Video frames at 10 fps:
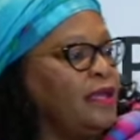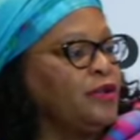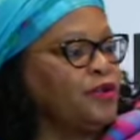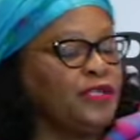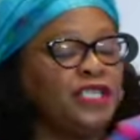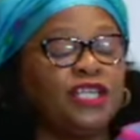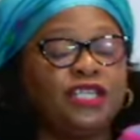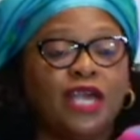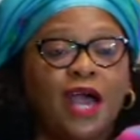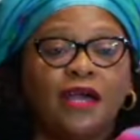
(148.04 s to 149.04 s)

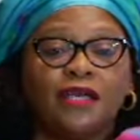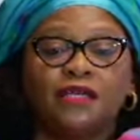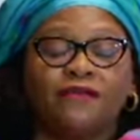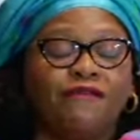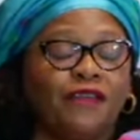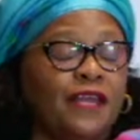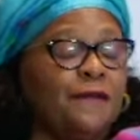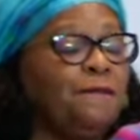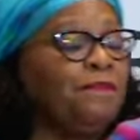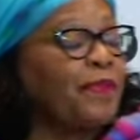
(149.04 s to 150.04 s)
Rhodesia is
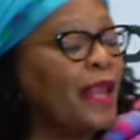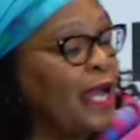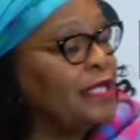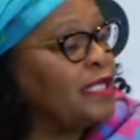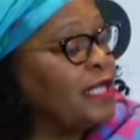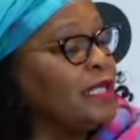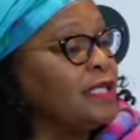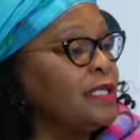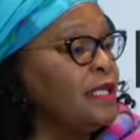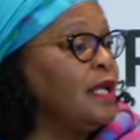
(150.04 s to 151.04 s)
free,
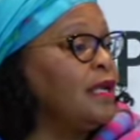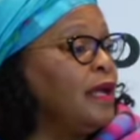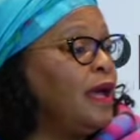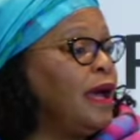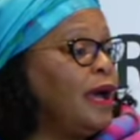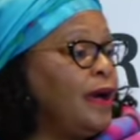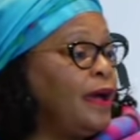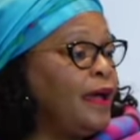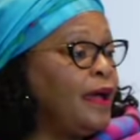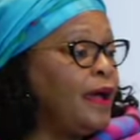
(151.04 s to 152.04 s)
until
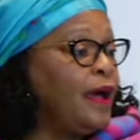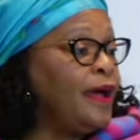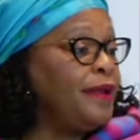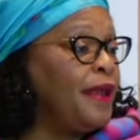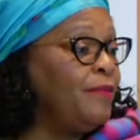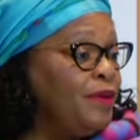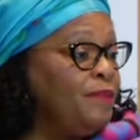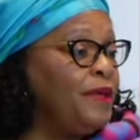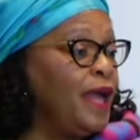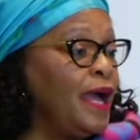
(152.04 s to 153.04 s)

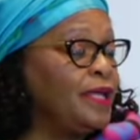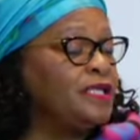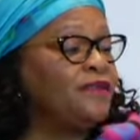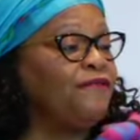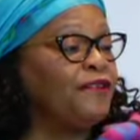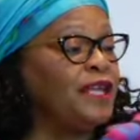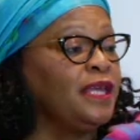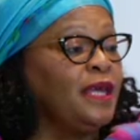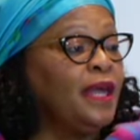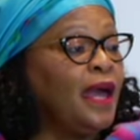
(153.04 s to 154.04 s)
Namibia is free,